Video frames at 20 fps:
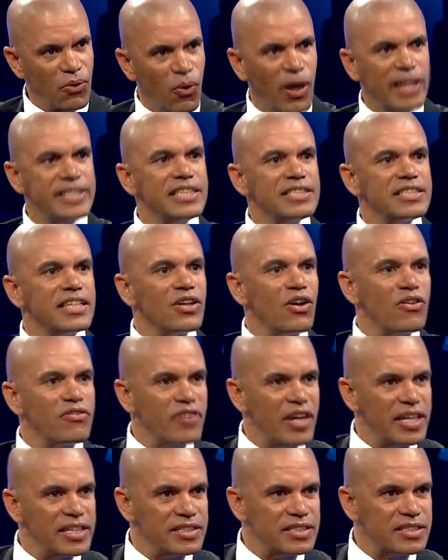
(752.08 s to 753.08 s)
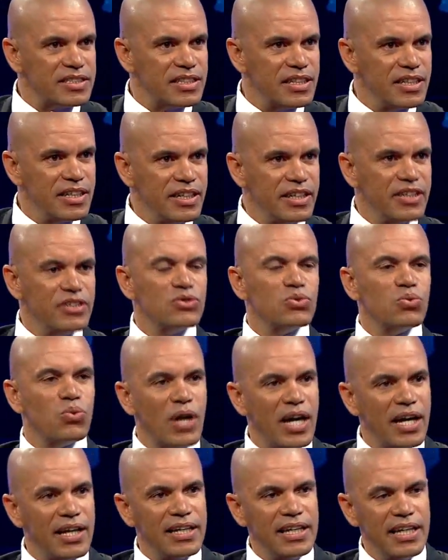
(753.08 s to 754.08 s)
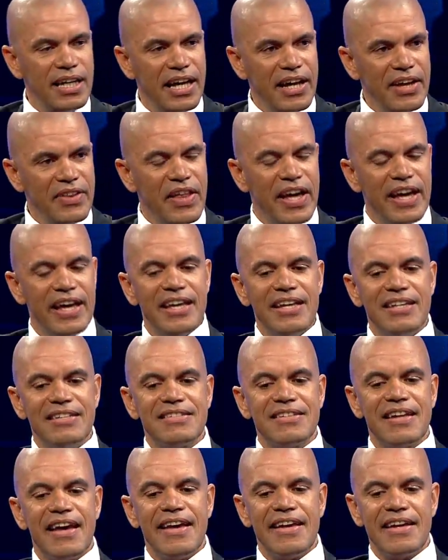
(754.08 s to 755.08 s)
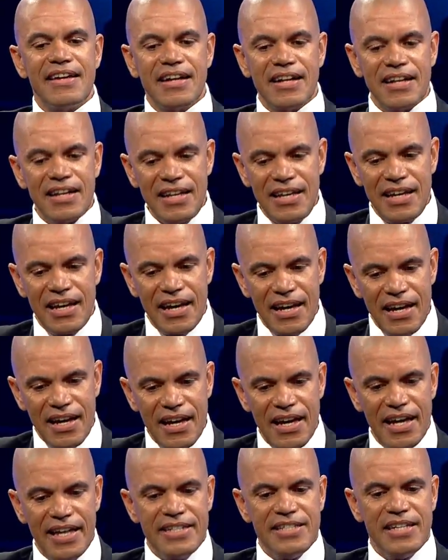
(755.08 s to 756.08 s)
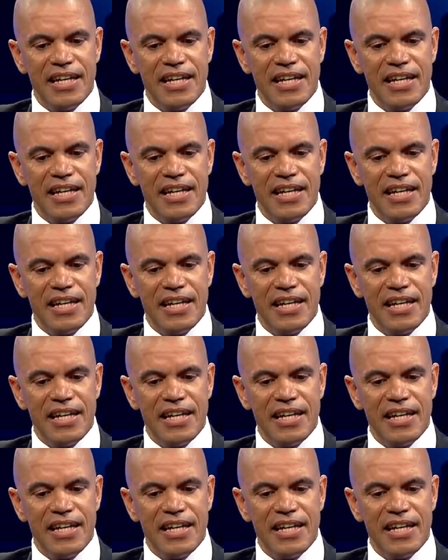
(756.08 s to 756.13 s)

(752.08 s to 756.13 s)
What is an offense is when there is a clear,